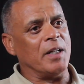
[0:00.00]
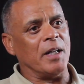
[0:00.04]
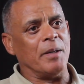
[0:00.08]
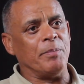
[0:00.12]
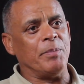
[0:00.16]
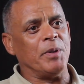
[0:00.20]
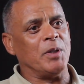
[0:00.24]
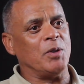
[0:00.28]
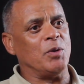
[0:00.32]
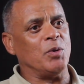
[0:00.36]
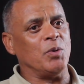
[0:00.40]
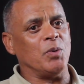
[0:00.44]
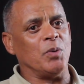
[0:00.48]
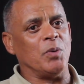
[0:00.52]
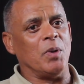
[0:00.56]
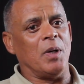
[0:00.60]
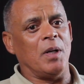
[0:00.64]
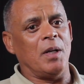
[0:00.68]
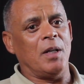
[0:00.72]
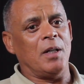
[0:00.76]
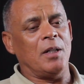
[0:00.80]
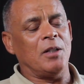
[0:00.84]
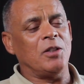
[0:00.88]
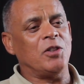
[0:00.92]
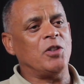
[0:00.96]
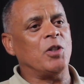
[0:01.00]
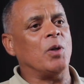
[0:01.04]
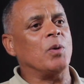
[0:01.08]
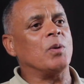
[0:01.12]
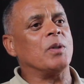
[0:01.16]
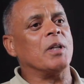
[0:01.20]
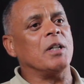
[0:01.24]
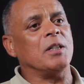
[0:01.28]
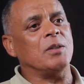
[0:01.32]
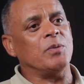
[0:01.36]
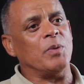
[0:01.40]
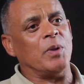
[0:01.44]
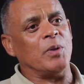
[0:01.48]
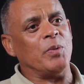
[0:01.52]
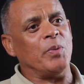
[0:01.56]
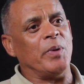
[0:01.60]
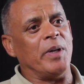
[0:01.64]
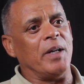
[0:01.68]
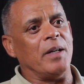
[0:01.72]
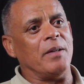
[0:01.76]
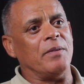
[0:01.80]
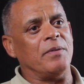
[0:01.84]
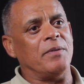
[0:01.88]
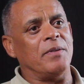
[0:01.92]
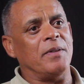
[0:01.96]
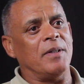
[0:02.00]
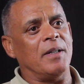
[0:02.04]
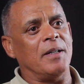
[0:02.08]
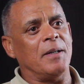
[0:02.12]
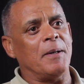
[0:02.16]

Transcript: happy to showcase what we have.